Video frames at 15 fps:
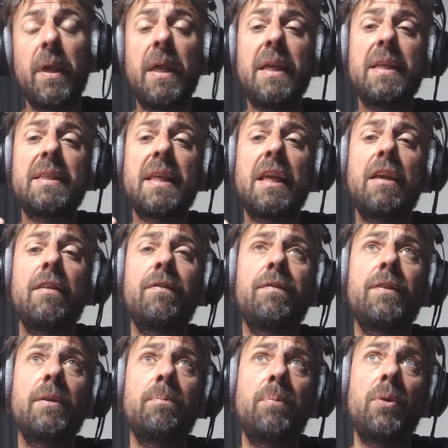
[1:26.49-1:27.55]
is if
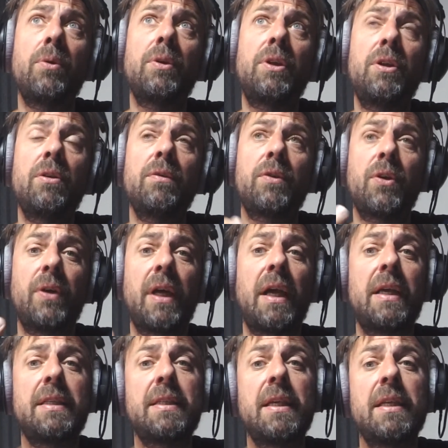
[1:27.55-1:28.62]
the book you have
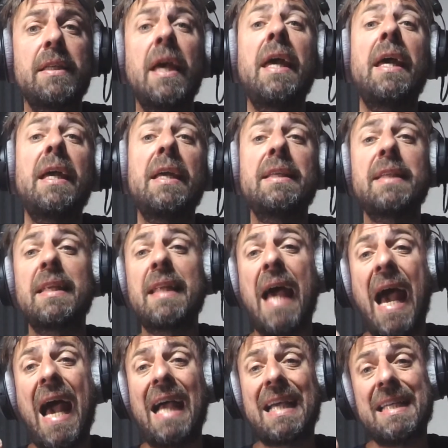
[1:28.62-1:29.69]
created is an
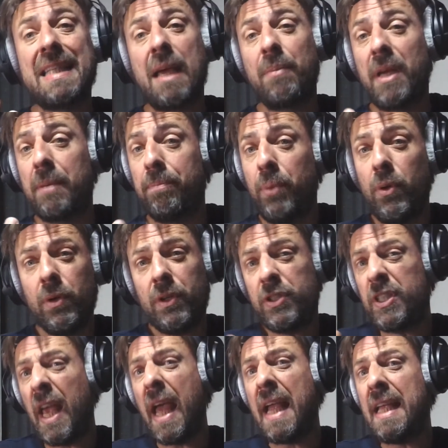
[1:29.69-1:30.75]
academic book,
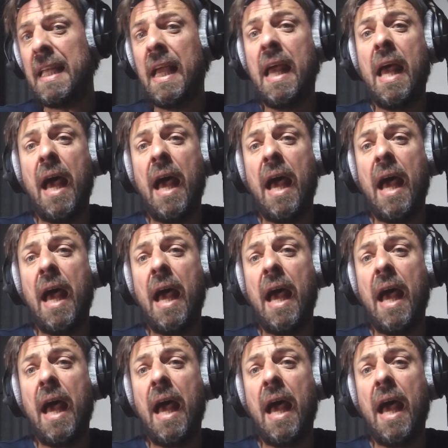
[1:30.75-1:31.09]
say,